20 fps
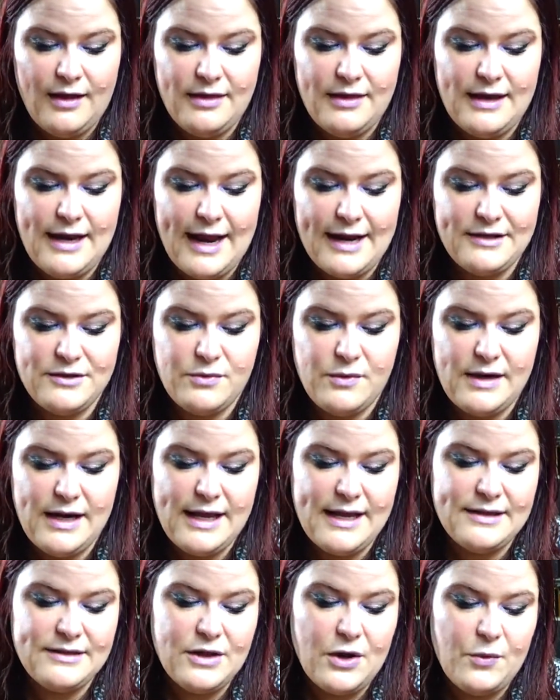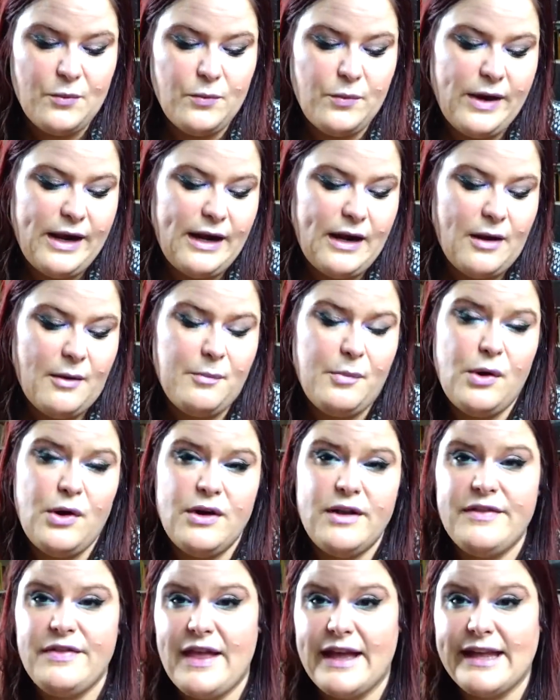The next one is read a
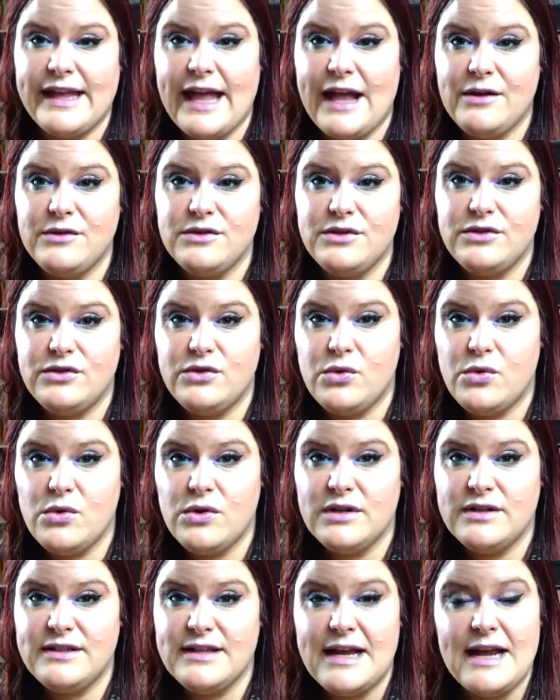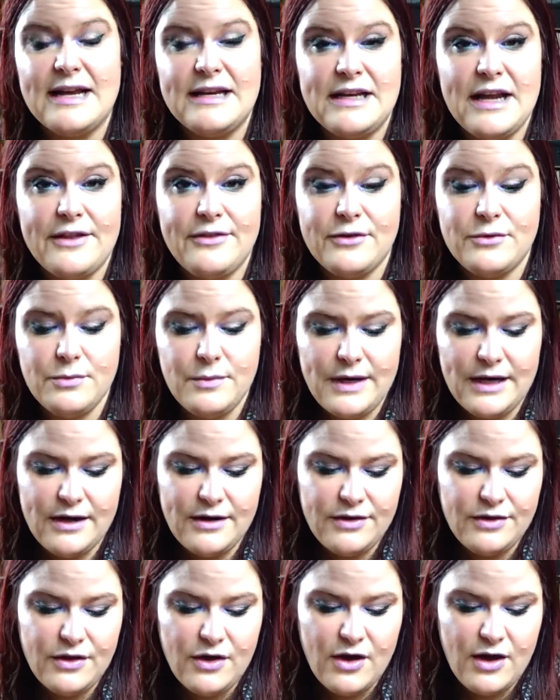book that counts towards another
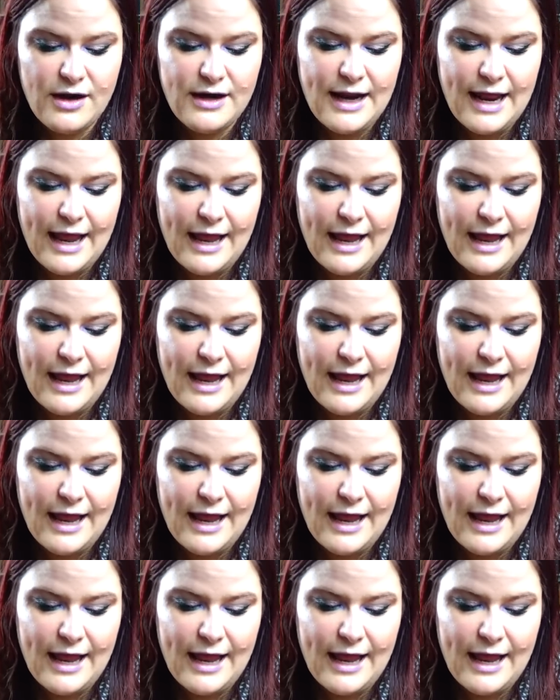readathon,